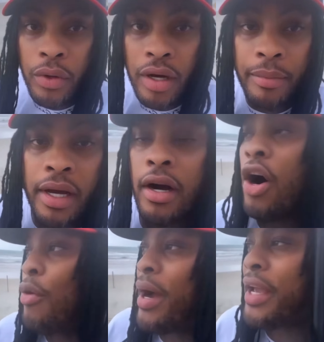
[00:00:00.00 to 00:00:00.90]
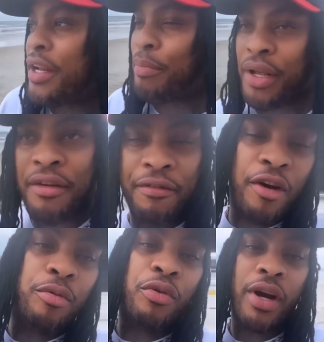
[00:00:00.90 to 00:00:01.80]
up, man? All my independent
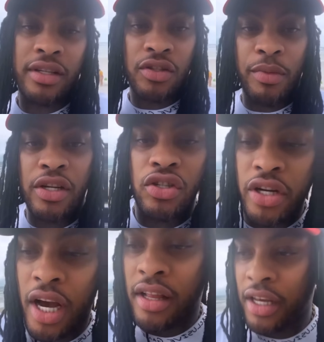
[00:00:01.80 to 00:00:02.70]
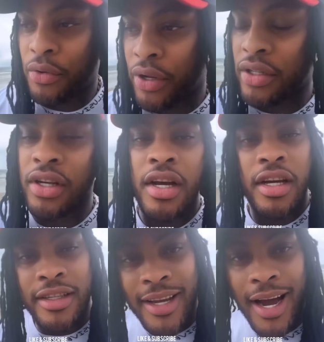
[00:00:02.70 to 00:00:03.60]
film directors, make sure y'all link with us.
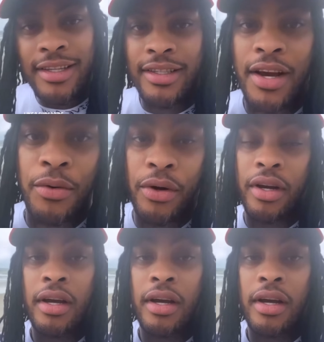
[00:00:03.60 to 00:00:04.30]
Dosh Network.